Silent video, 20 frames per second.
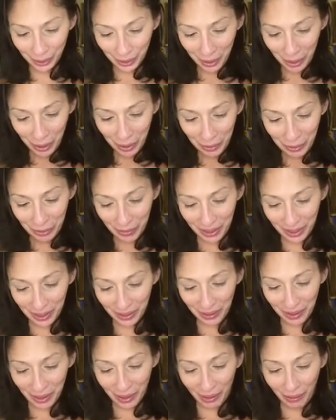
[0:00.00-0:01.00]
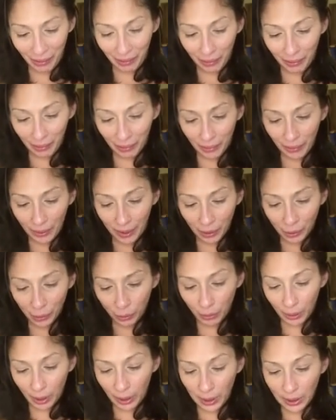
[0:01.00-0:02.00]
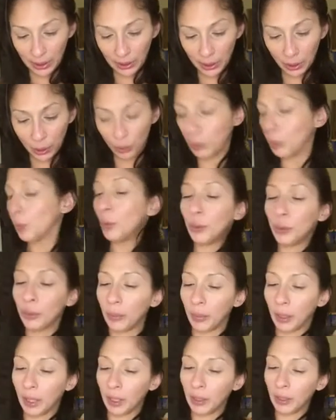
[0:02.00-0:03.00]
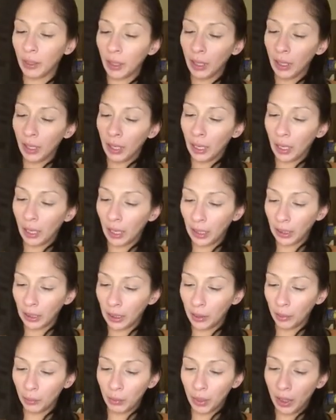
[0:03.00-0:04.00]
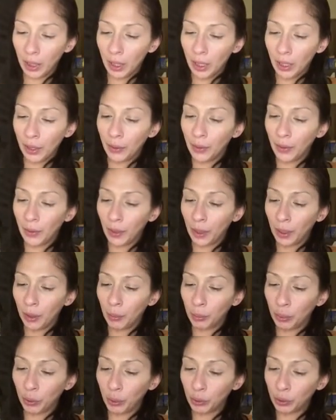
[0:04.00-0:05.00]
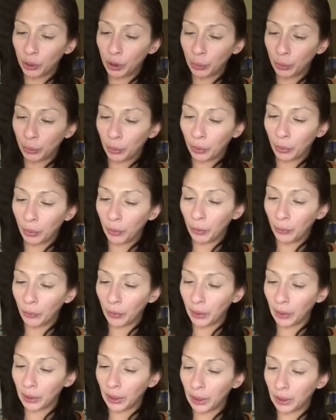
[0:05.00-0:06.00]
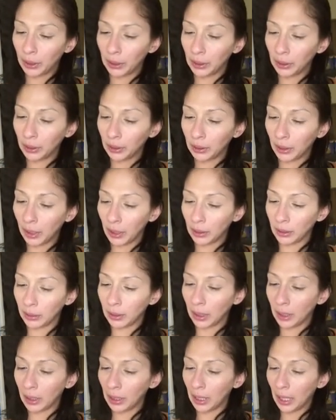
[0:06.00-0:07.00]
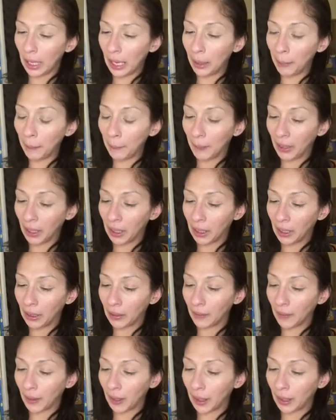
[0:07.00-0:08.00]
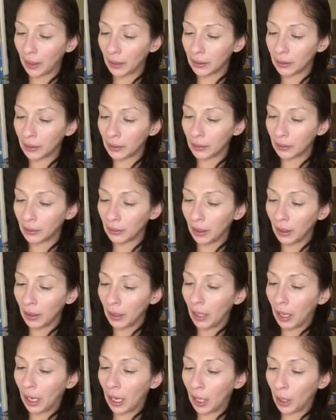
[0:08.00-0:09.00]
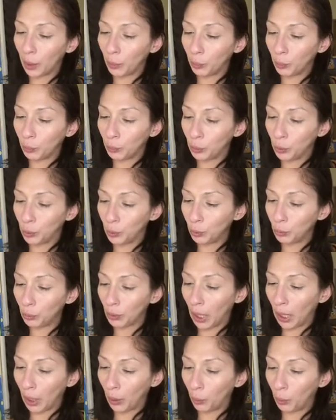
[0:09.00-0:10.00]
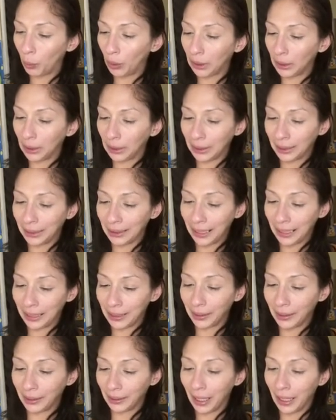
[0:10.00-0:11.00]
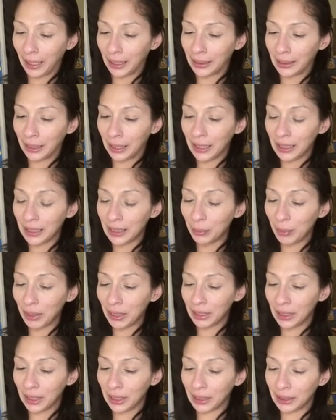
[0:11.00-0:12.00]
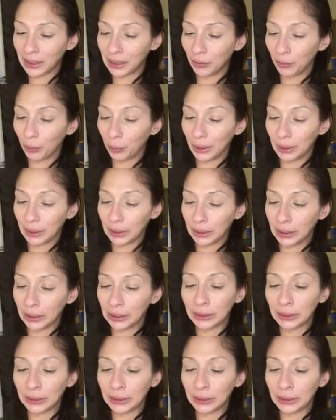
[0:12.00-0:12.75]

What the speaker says: me, all that tries to wound me. I am the unapproachable, for nothing can get at me that I do not willingly let in. I dance my dance of oneness,